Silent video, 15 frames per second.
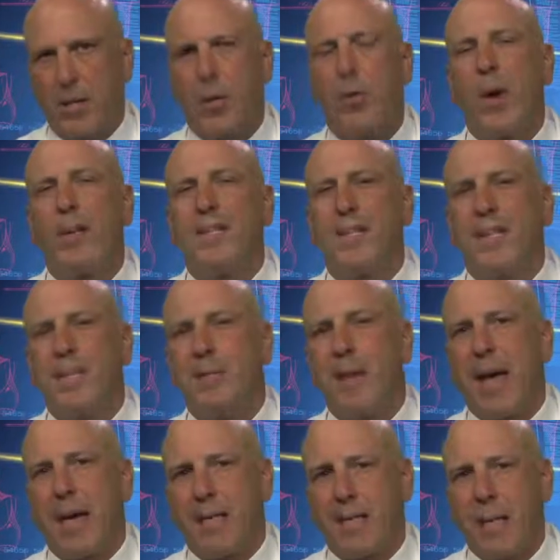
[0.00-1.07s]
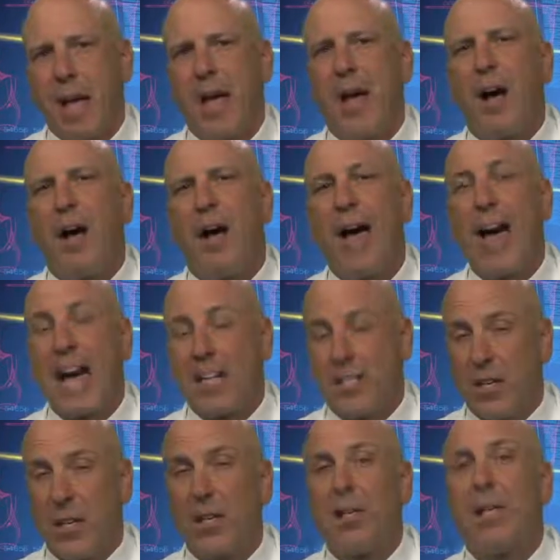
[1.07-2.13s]
Otherwise, Emax
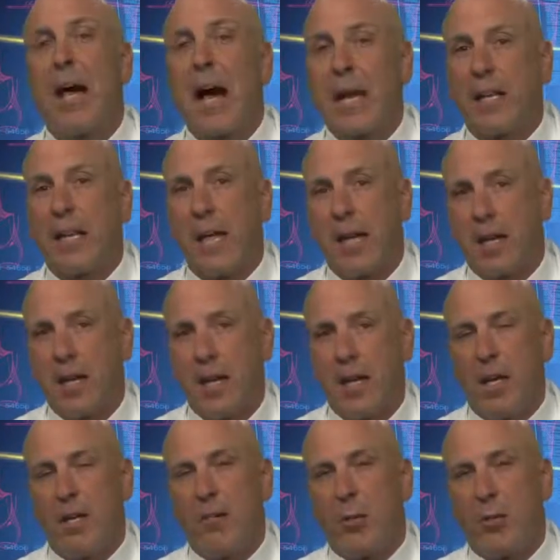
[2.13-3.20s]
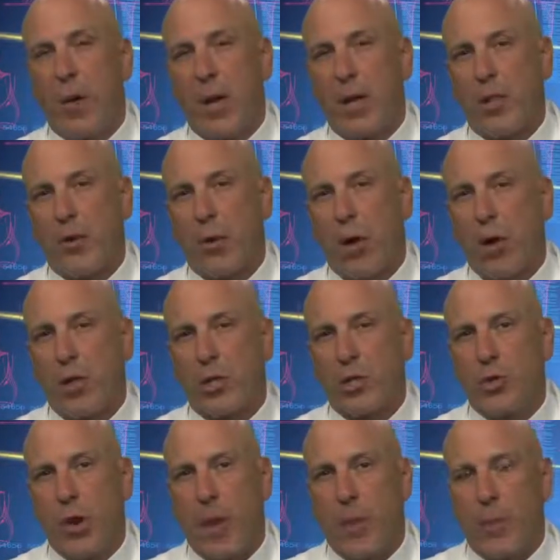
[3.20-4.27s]
acts a lot like the regular all
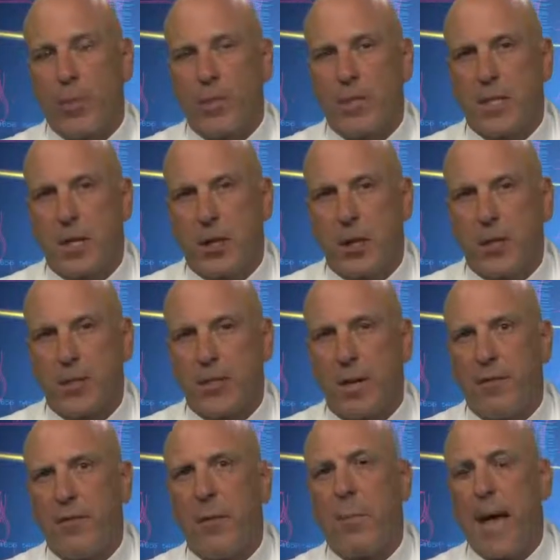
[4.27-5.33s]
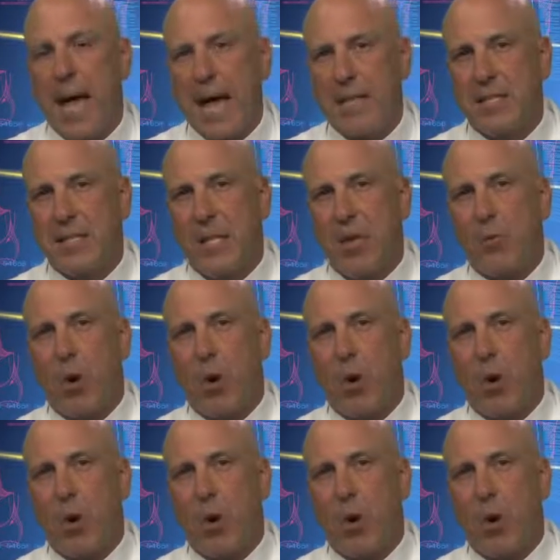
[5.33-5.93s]
ceramic materials of the past did,